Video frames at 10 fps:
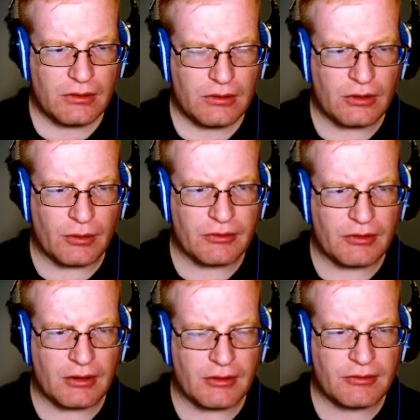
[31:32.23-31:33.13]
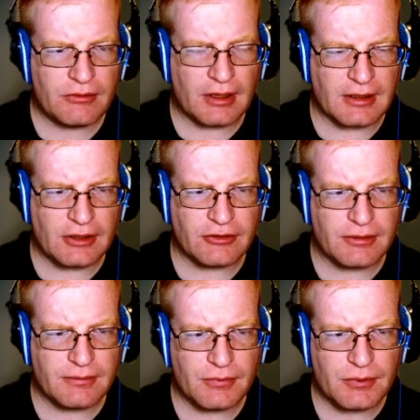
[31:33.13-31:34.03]
No, it's technology.
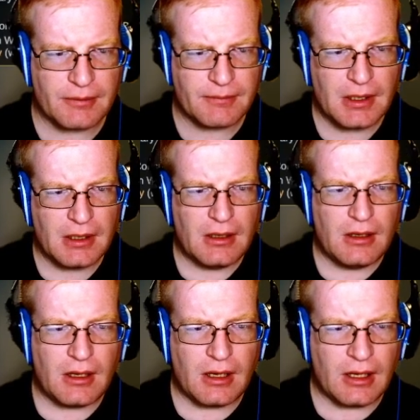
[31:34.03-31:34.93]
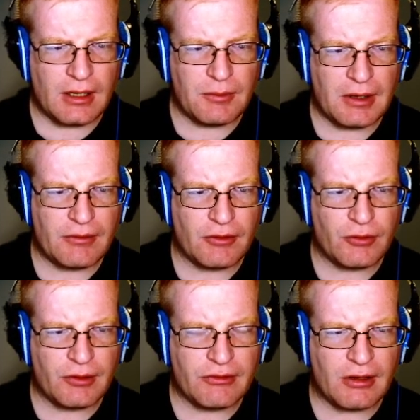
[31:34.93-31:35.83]
Okay, and then we have the
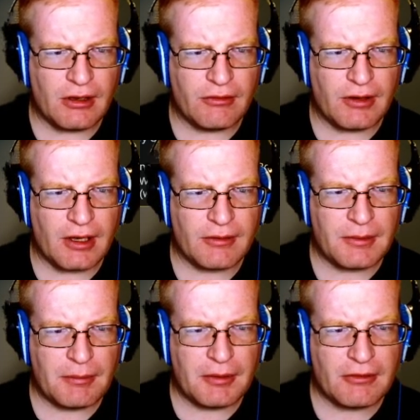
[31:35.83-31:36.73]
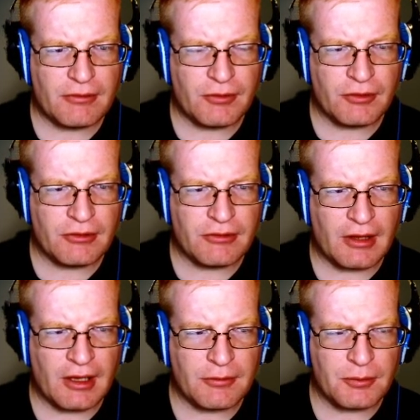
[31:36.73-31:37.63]
choice of epics versus
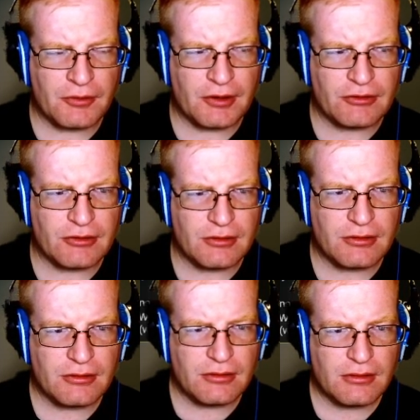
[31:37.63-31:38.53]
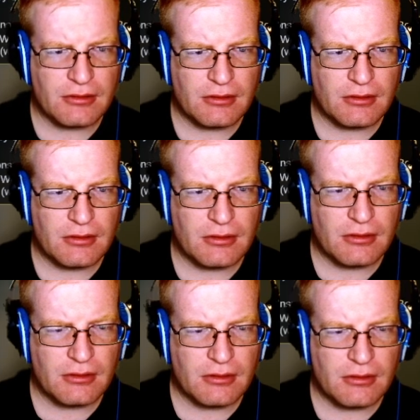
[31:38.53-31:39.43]
exploration.
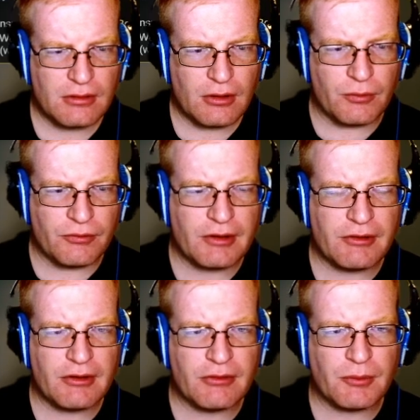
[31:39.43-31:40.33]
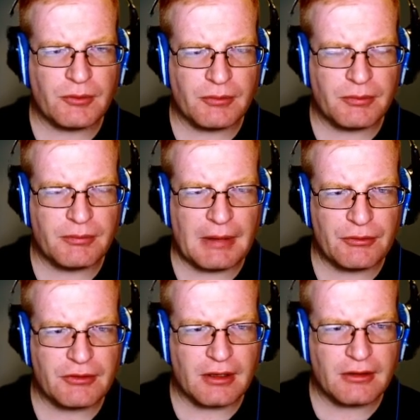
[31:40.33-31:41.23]
Oh, rhetoric is the one we're
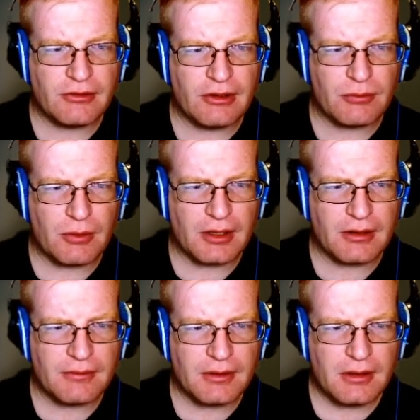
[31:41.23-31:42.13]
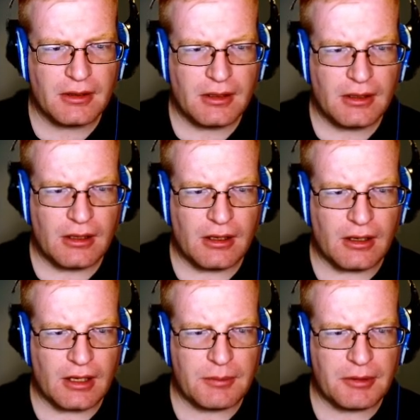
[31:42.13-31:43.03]
moused on. Jeez, Wally.
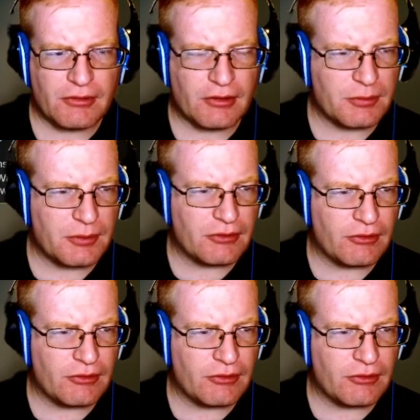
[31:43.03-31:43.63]
Epics or exploration.